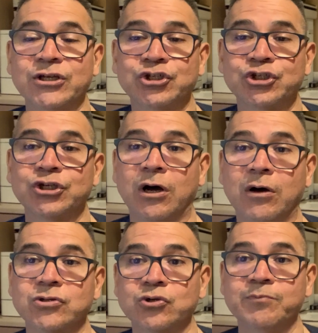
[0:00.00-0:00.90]
should
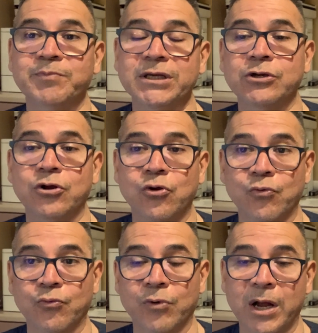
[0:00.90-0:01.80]
also be
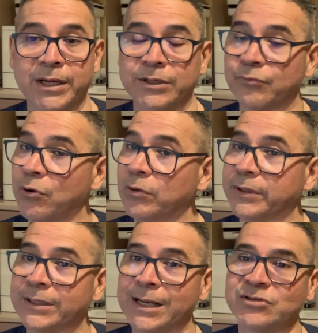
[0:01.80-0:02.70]
rocking and
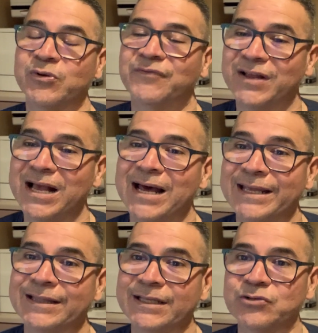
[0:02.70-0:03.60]
rolling, guys. We've got to
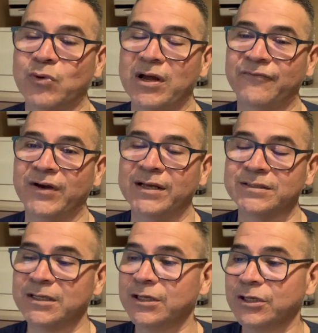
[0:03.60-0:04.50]
get these Wi-Fis
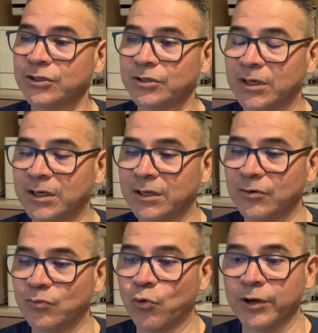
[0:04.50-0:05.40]

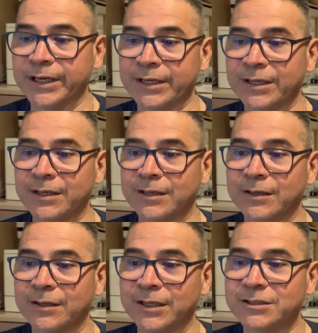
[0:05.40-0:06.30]
working.
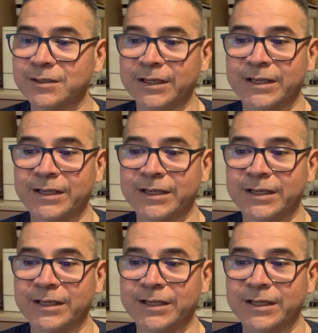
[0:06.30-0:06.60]
That's